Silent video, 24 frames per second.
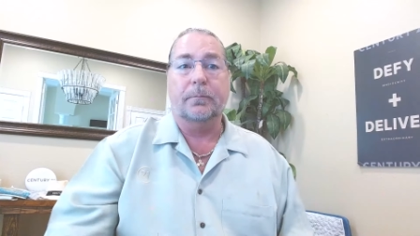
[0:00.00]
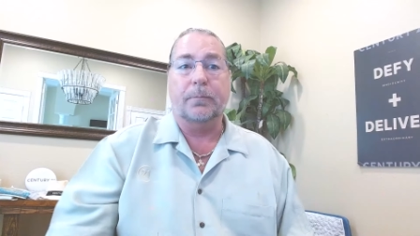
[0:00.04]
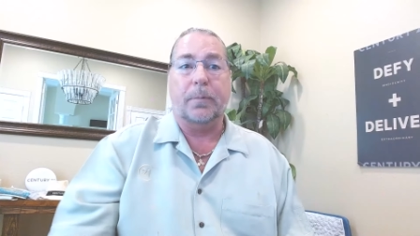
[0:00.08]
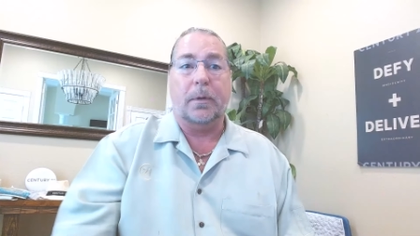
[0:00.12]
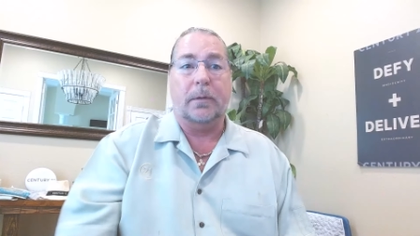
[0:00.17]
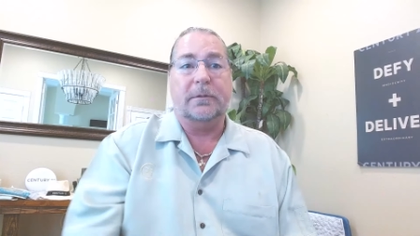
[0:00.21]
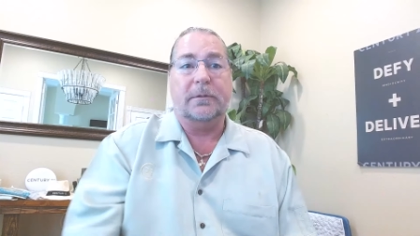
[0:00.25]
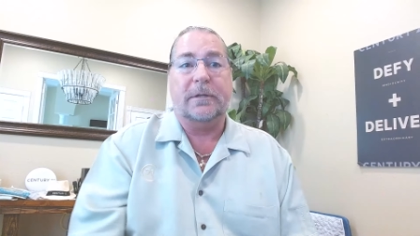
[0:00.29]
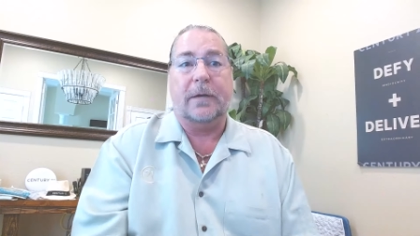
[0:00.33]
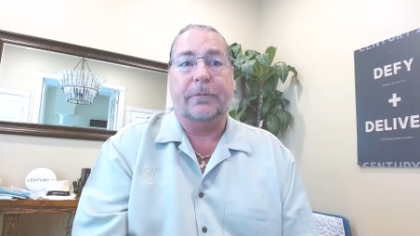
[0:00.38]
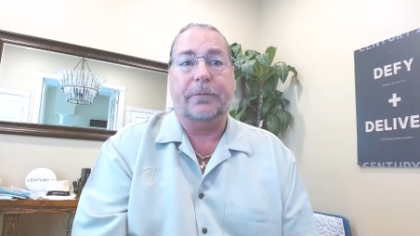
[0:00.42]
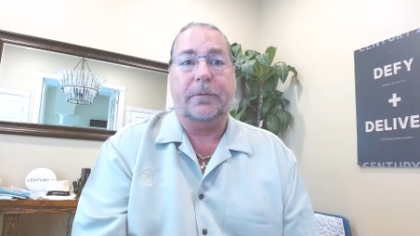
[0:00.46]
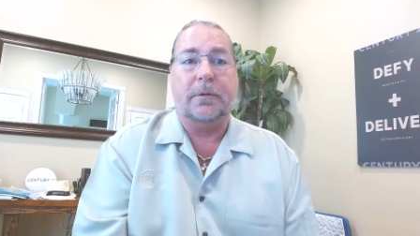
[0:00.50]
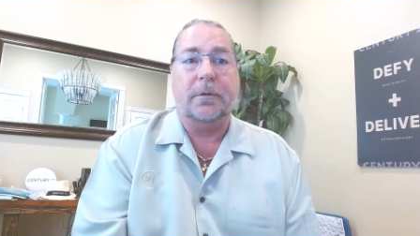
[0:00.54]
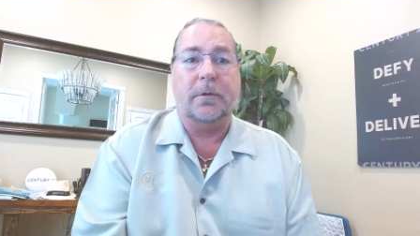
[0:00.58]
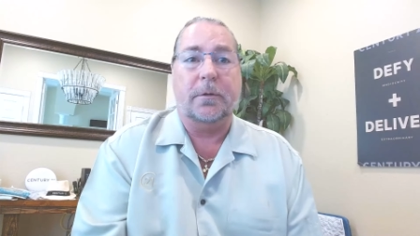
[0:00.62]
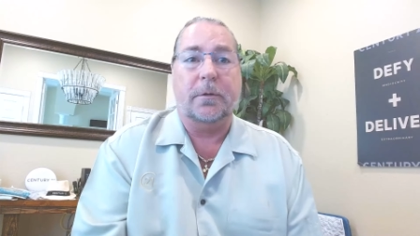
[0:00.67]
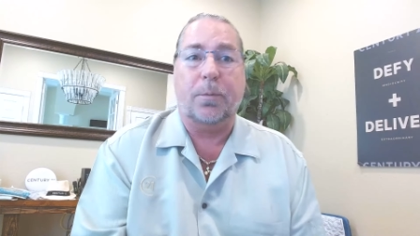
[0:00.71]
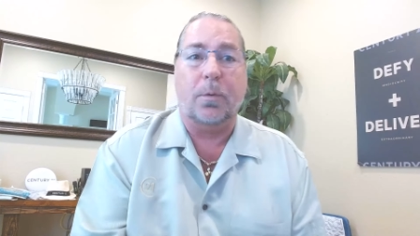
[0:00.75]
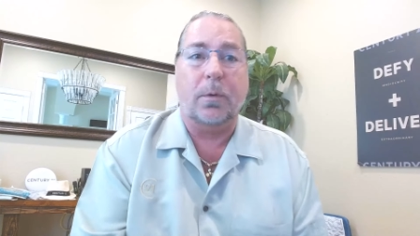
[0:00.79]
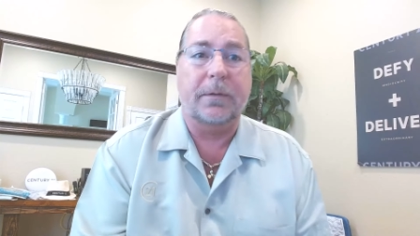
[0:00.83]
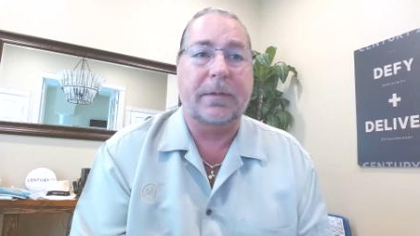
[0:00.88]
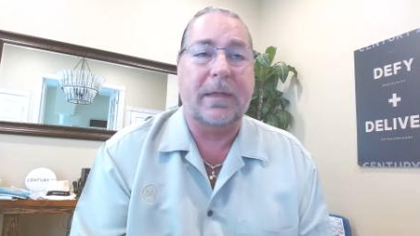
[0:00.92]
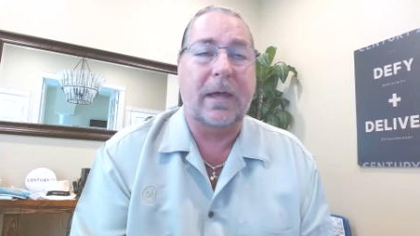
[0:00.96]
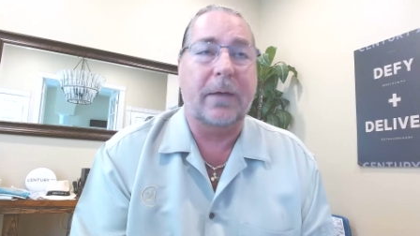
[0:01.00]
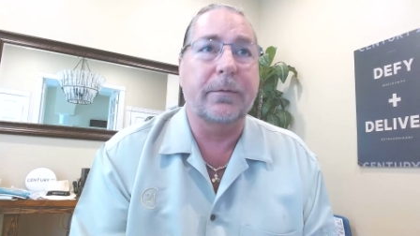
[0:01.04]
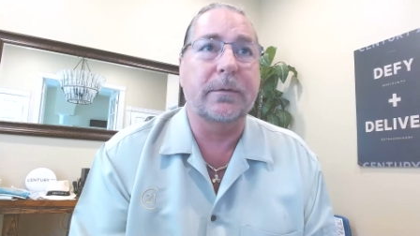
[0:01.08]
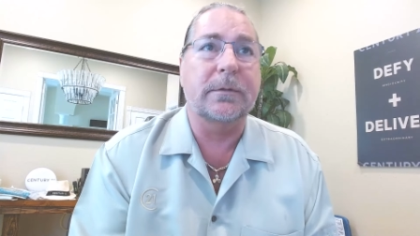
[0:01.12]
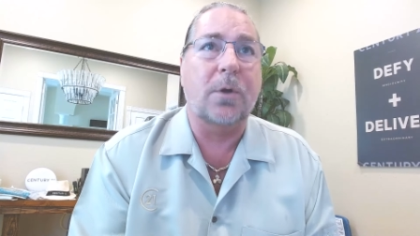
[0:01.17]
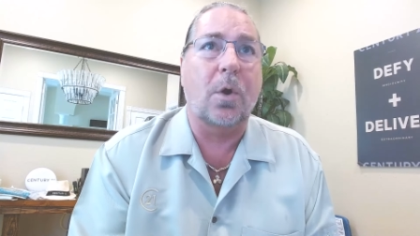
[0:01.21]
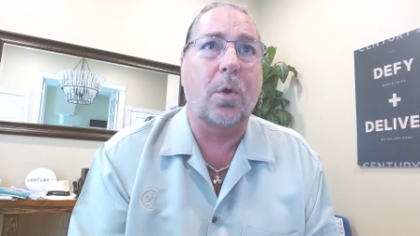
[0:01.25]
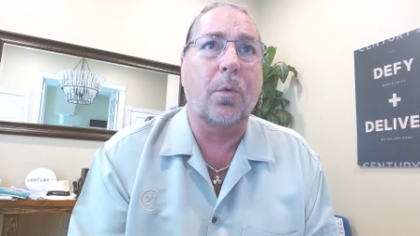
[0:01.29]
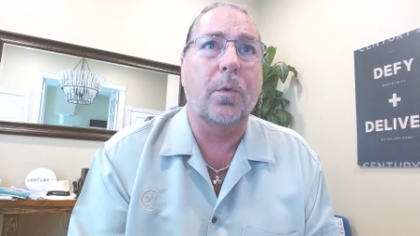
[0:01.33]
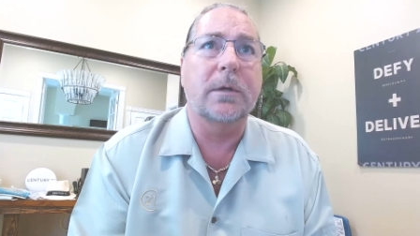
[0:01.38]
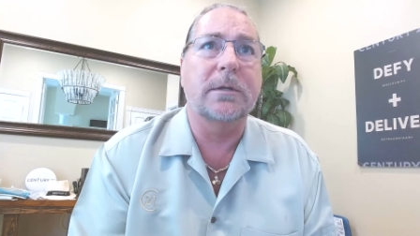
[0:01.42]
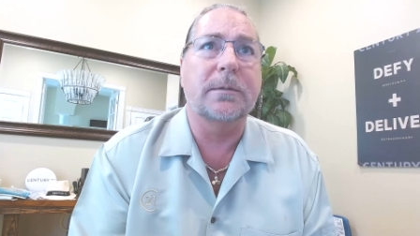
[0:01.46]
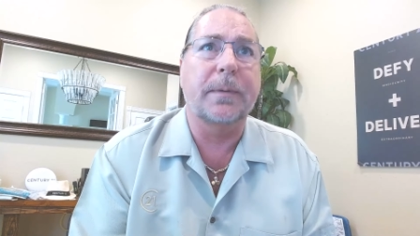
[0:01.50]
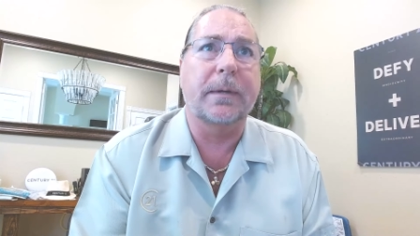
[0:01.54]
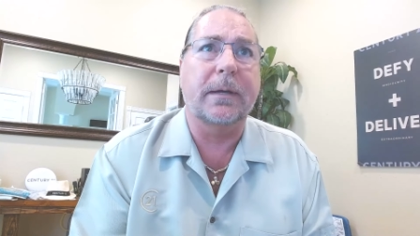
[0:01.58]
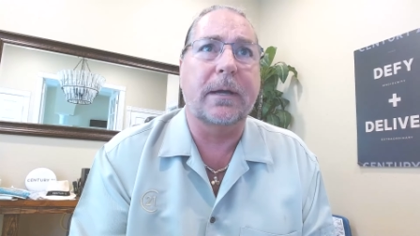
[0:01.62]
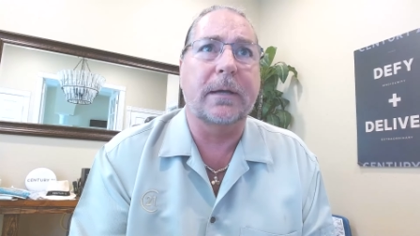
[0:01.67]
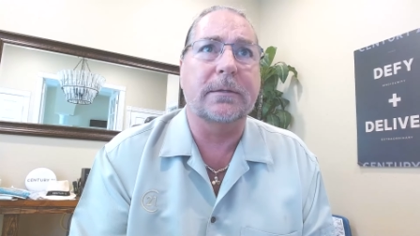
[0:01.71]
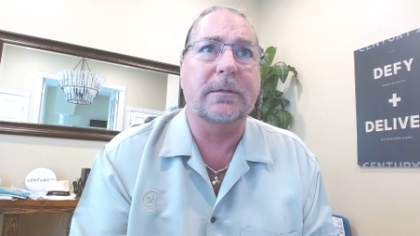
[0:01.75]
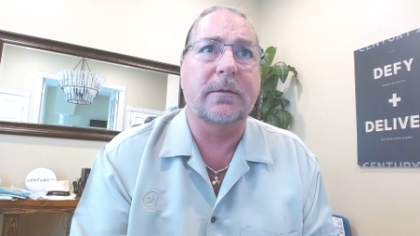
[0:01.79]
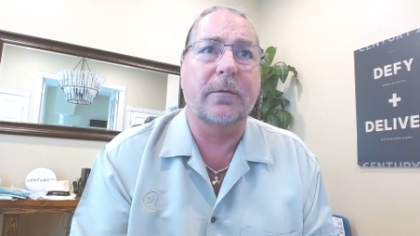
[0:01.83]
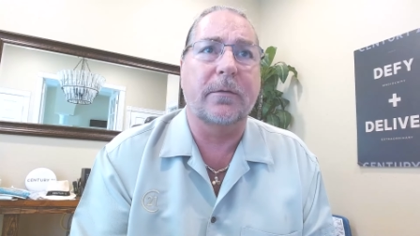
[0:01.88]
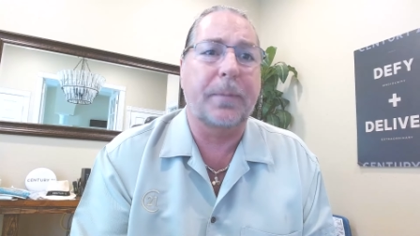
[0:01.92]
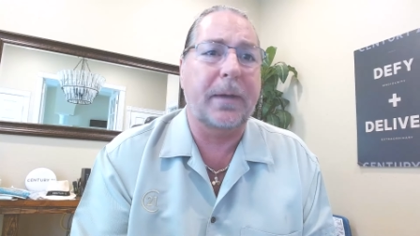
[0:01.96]
But Jeff, to your point, that was always
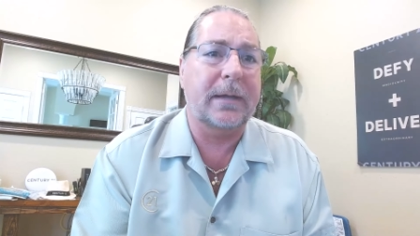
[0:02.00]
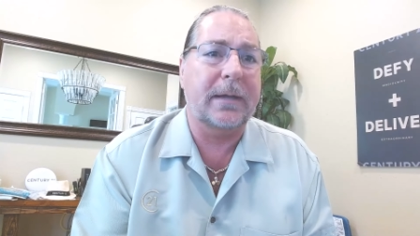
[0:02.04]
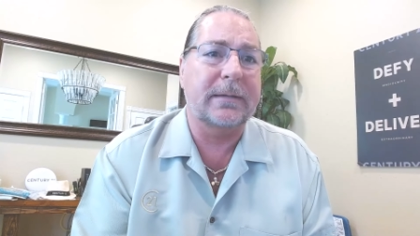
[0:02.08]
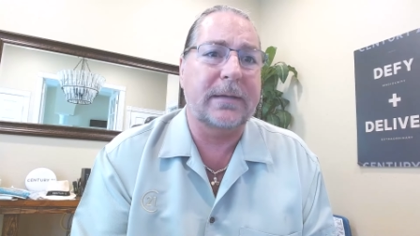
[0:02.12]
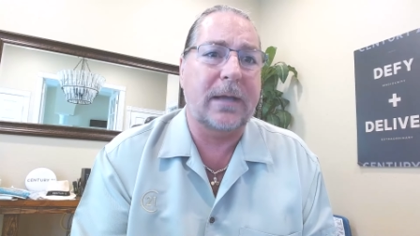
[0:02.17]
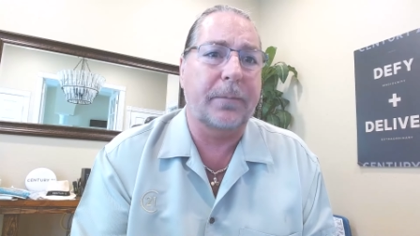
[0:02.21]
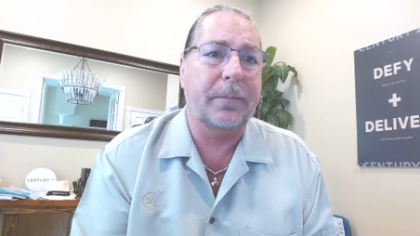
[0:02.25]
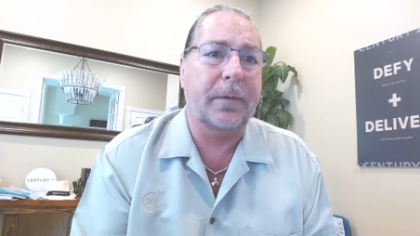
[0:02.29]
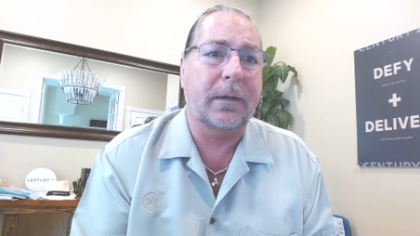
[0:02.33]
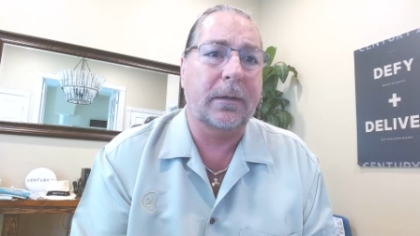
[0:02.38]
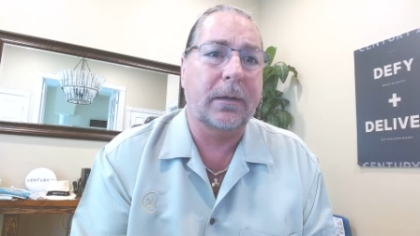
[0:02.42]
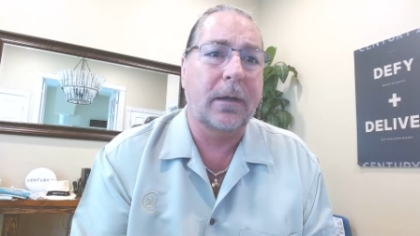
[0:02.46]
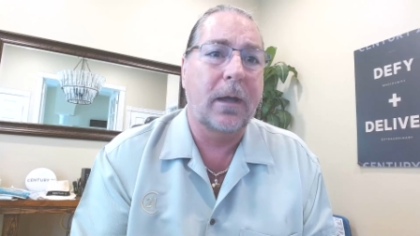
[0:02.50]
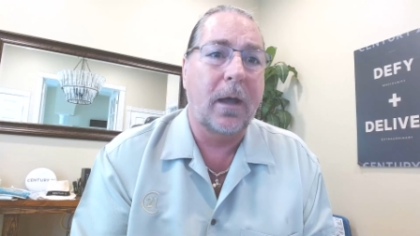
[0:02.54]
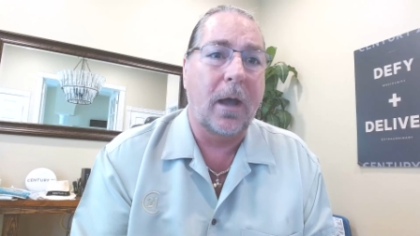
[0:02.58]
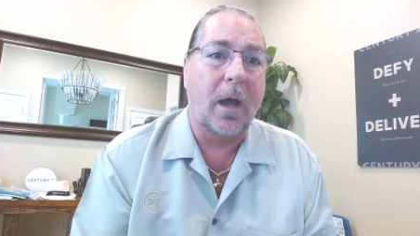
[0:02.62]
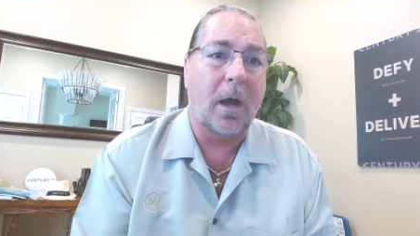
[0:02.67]
because of a pandemic,